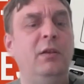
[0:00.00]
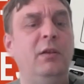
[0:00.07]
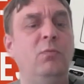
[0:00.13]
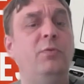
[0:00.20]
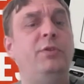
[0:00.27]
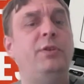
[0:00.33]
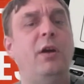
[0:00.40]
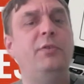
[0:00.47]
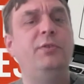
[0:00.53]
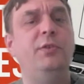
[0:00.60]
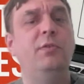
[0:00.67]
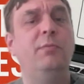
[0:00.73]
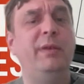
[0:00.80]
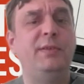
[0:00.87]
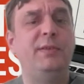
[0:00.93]
will judge
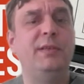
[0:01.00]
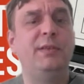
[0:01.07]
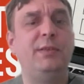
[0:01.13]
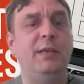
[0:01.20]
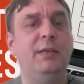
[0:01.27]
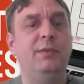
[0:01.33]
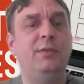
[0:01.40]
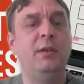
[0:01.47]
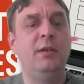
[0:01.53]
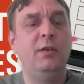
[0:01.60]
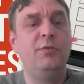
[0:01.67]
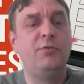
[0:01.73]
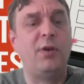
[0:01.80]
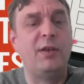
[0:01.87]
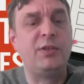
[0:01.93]
your business's
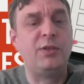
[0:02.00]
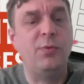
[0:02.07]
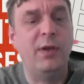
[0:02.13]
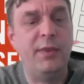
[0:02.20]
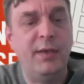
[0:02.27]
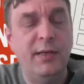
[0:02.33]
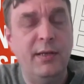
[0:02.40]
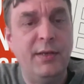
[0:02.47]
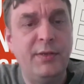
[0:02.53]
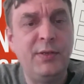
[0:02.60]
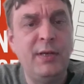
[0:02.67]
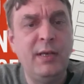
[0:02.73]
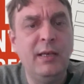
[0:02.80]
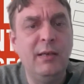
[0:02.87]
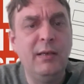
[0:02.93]
trustworthiness
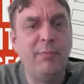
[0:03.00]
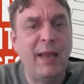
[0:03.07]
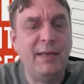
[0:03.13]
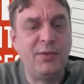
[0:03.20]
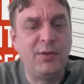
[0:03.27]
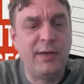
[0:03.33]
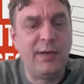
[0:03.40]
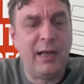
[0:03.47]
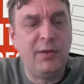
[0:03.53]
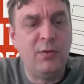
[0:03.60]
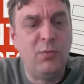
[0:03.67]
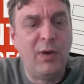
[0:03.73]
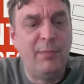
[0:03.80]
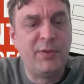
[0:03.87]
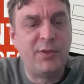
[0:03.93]
based on how your
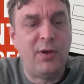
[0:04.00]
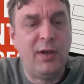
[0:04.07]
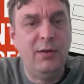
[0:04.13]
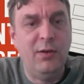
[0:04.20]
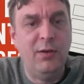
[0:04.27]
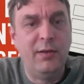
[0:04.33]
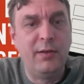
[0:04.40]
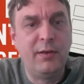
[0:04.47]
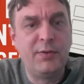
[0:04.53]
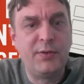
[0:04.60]
website looks.